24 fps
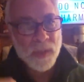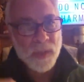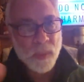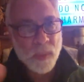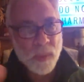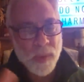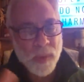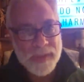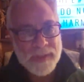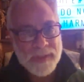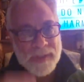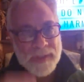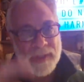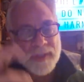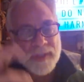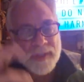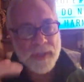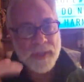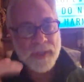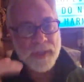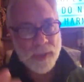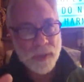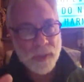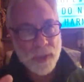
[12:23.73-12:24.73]
What is the
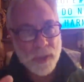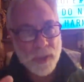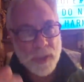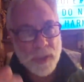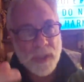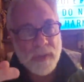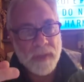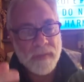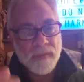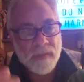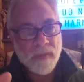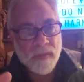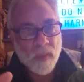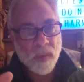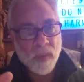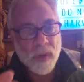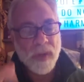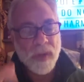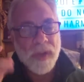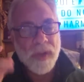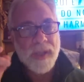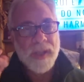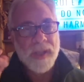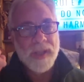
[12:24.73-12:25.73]
solution
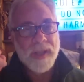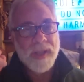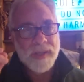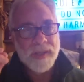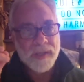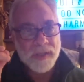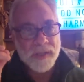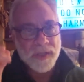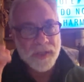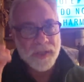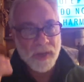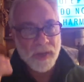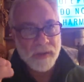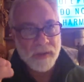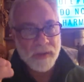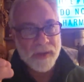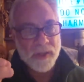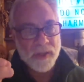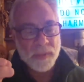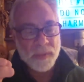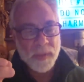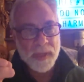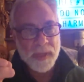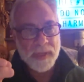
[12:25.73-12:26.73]
for
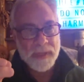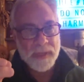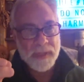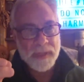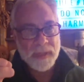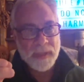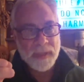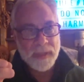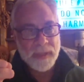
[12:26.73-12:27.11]
discouragement?